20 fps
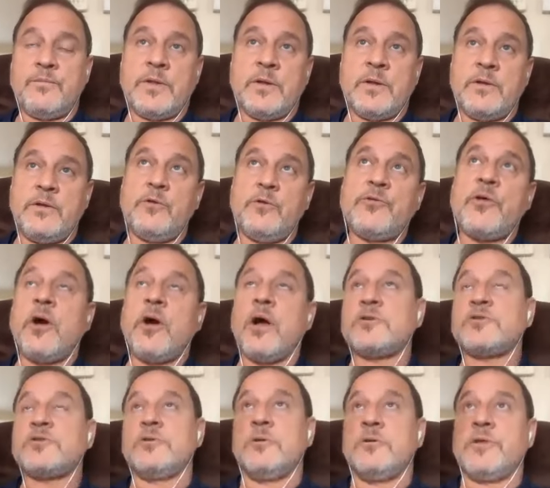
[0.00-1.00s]
the youth
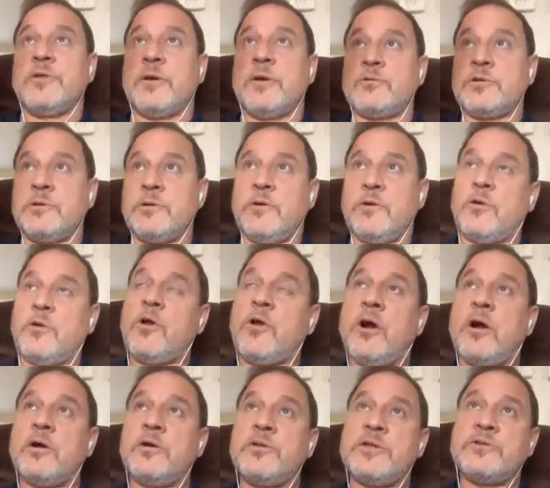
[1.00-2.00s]
hostel and there was a little
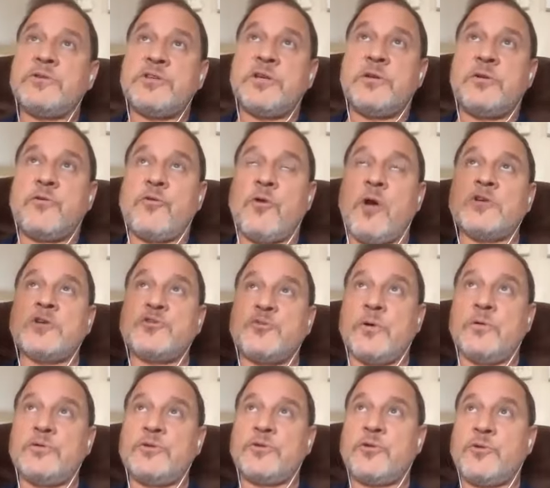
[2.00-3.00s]
card that said
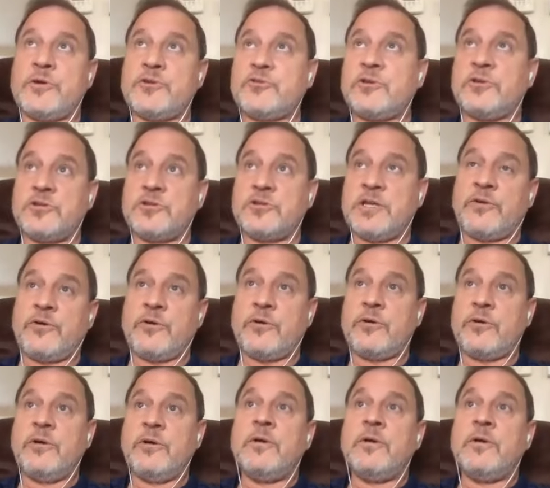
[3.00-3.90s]
Crossroads Christian Center.